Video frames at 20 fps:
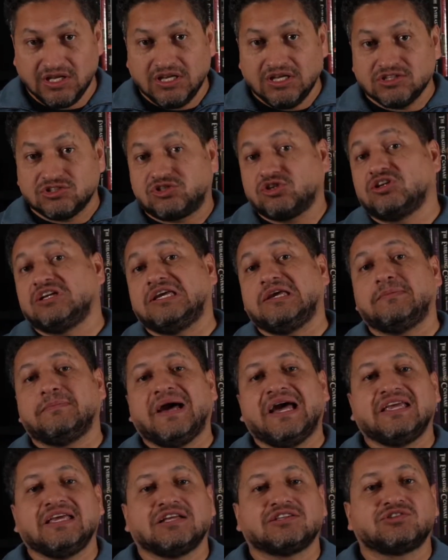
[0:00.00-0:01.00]
So
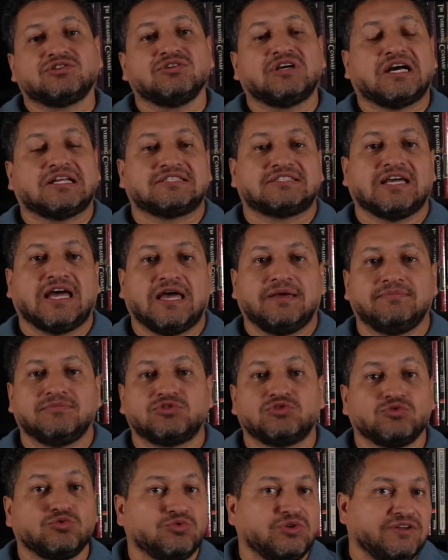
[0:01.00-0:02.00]
Nehemiah took a time
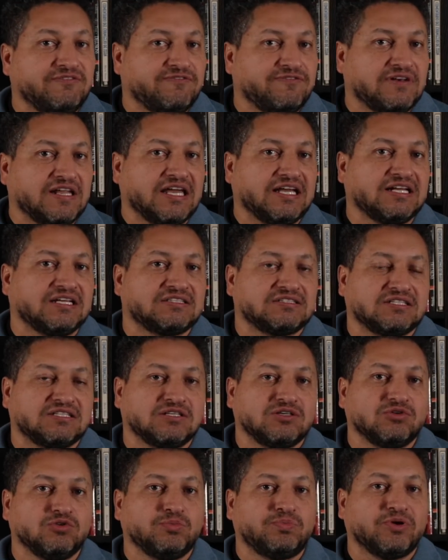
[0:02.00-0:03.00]
to reflect
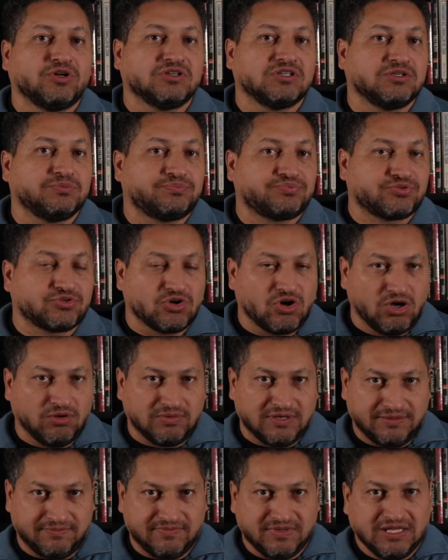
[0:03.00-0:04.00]
upon the
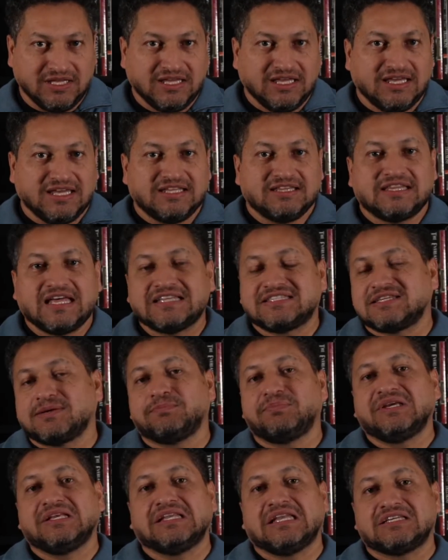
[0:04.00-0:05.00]
problem, and that's a
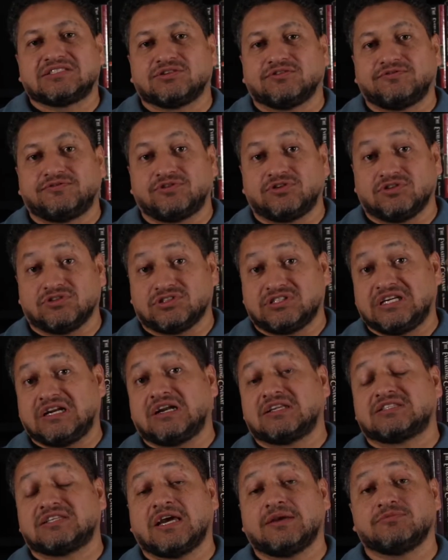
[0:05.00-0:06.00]
big lesson for us. There
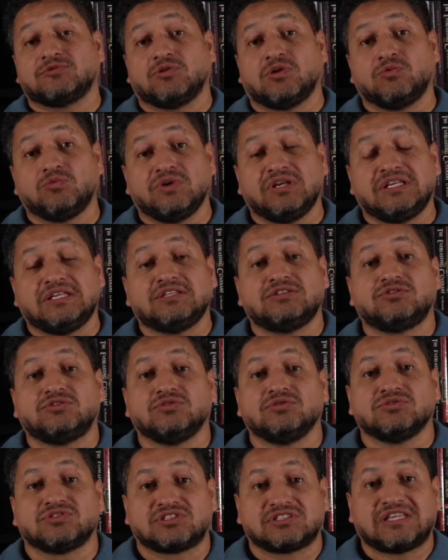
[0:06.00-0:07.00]
are times when we need
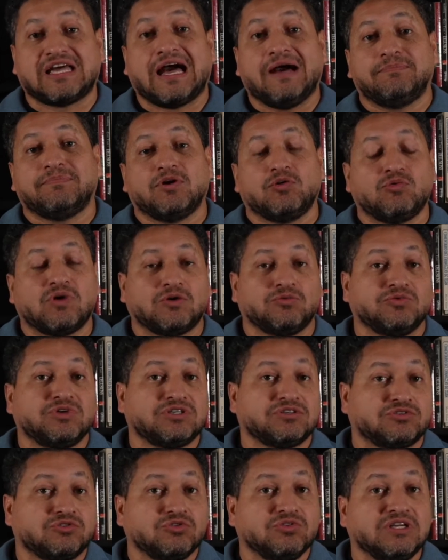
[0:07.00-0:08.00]
to stop what
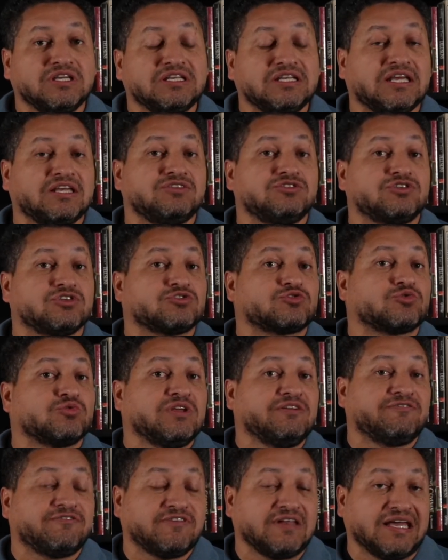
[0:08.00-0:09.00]
we're doing and just
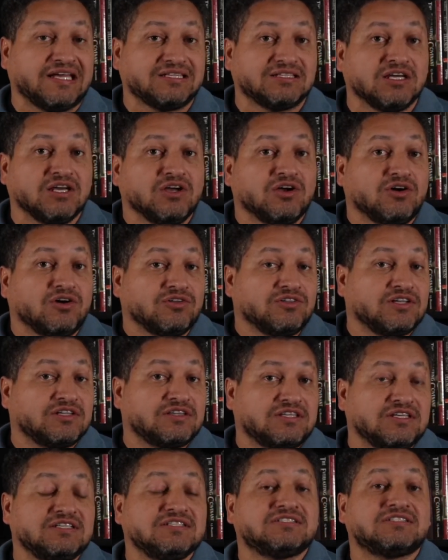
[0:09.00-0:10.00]
reflect on the
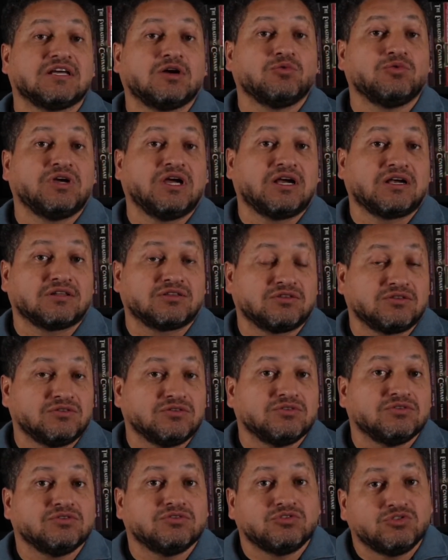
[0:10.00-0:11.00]
things that we are
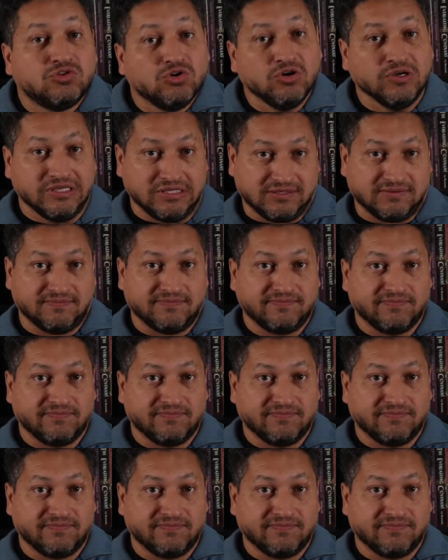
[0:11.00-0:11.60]
doing,